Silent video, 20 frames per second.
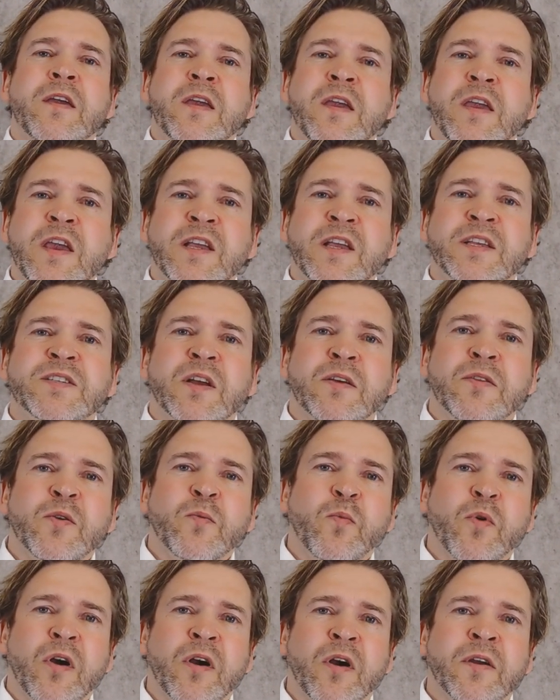ease on the
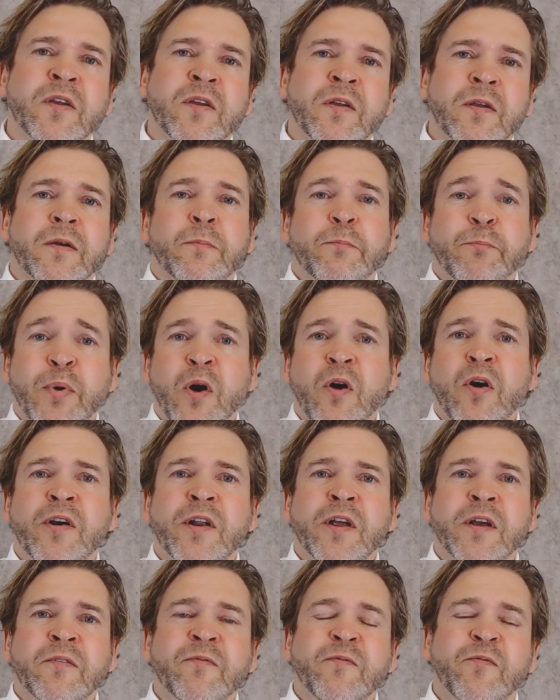work
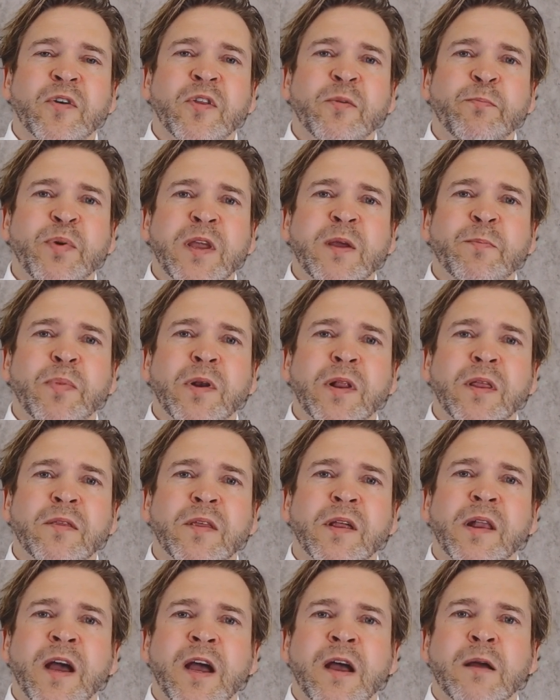burden for the people in the
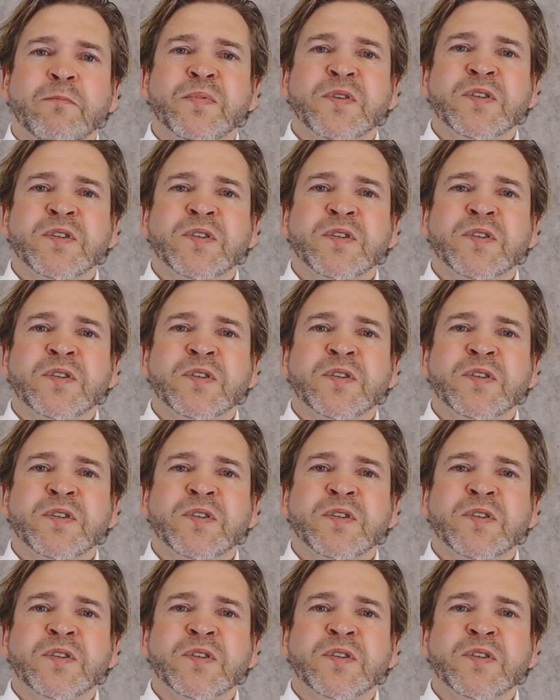lab.